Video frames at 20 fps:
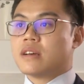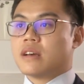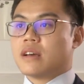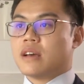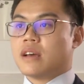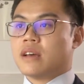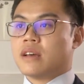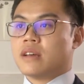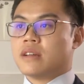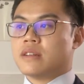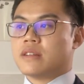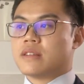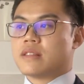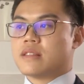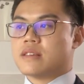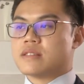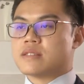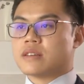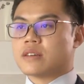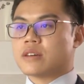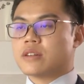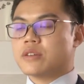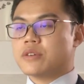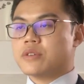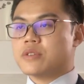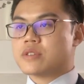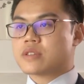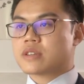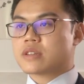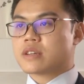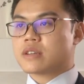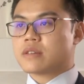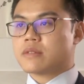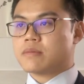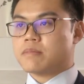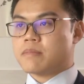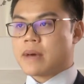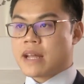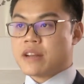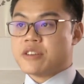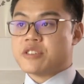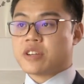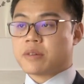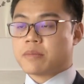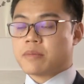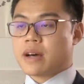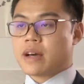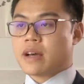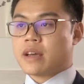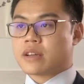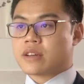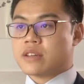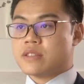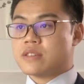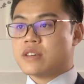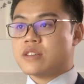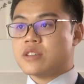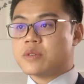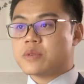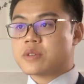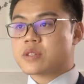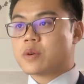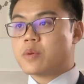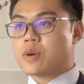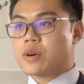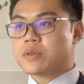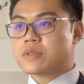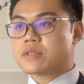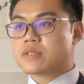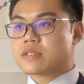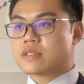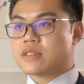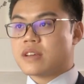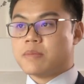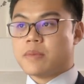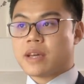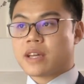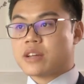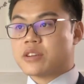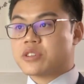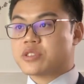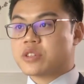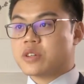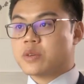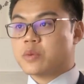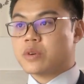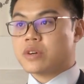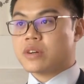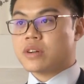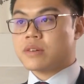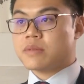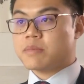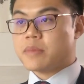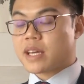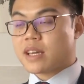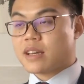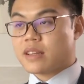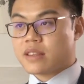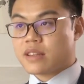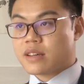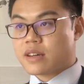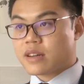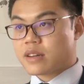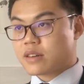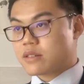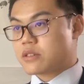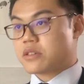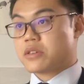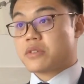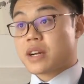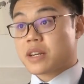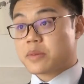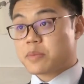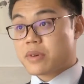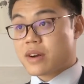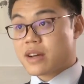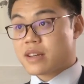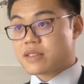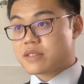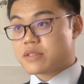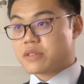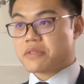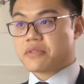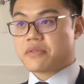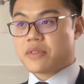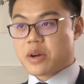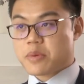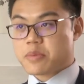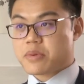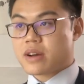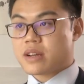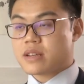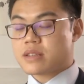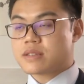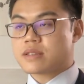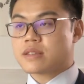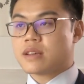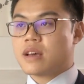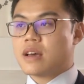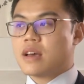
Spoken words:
And this includes managing my continuous quotes and making sure we're making the correct price or fair price,